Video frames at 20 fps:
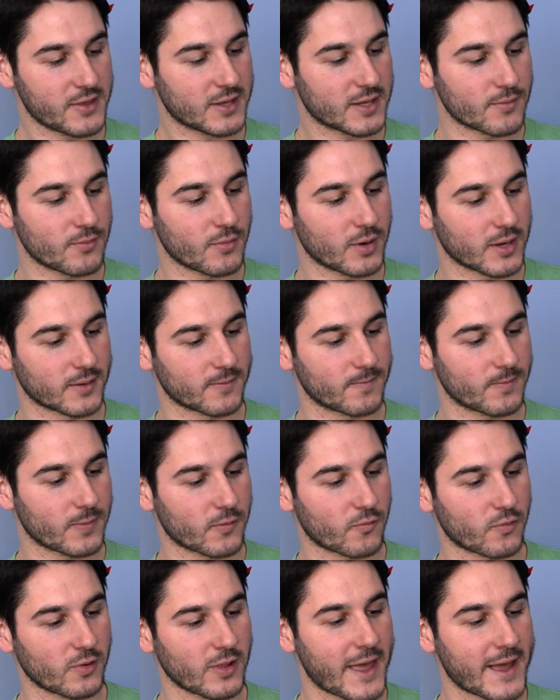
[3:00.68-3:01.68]
think it might
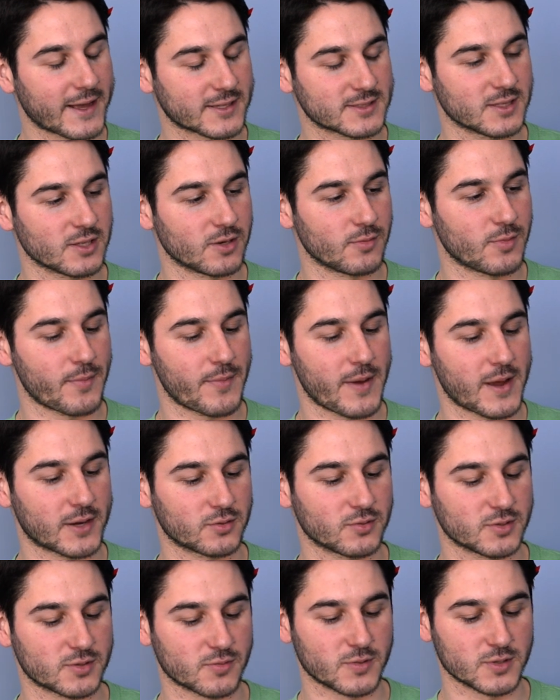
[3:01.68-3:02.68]
relax a little bit back
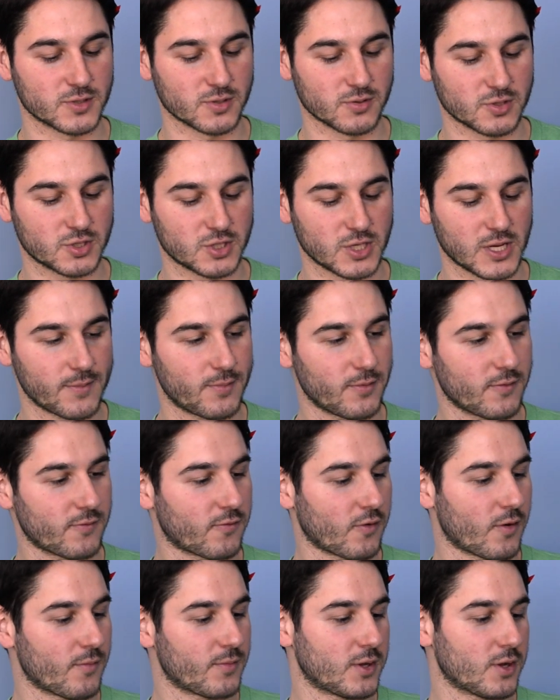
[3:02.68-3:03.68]
to its original shape
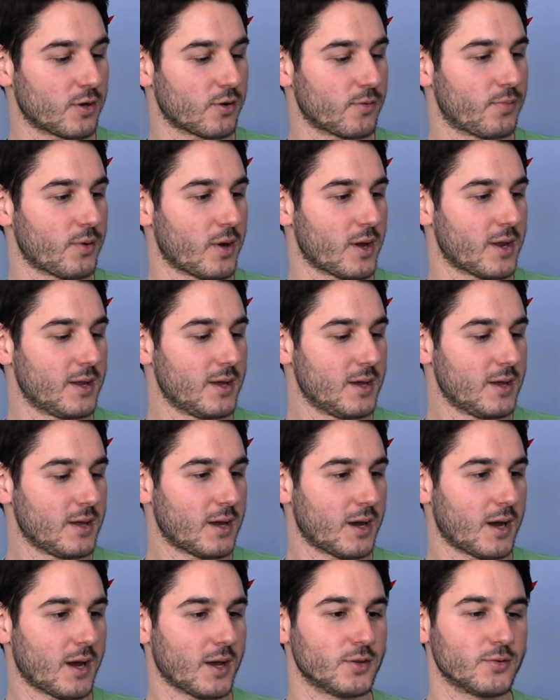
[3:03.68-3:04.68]
from here, but
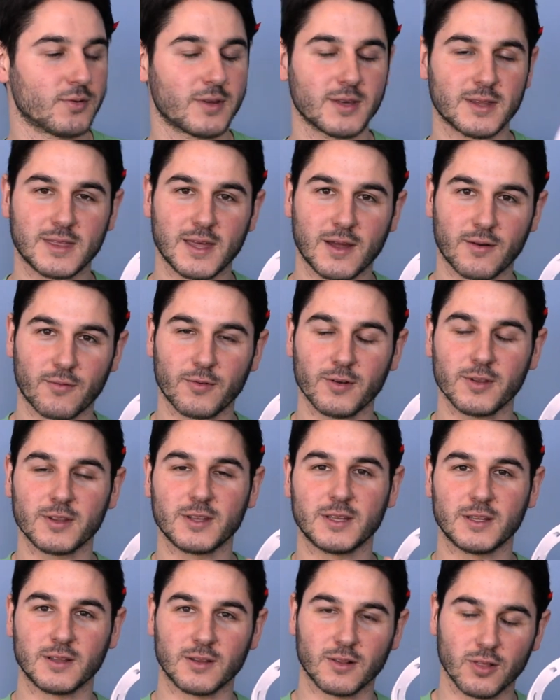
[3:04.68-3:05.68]
you get that
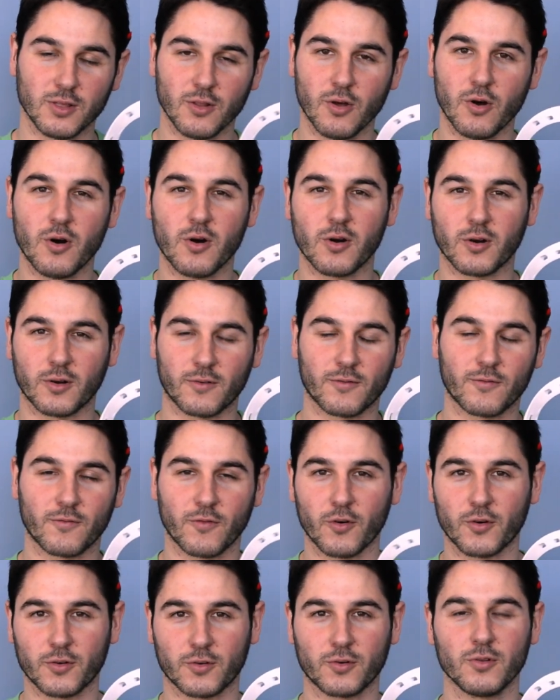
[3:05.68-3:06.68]
really long
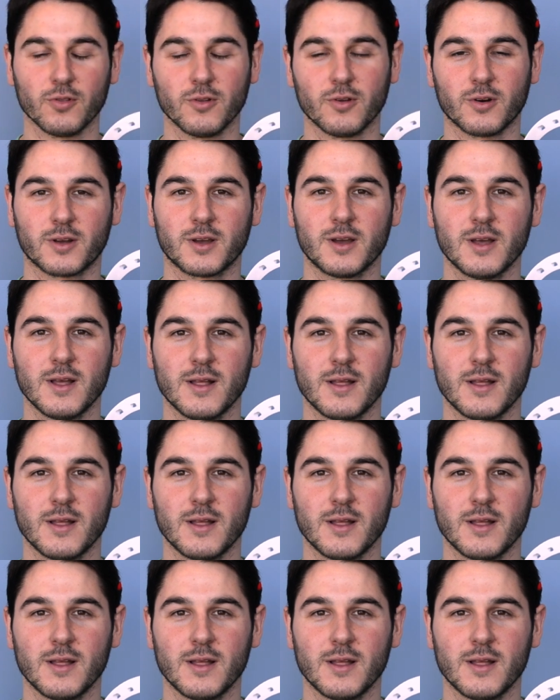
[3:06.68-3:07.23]
vertical look.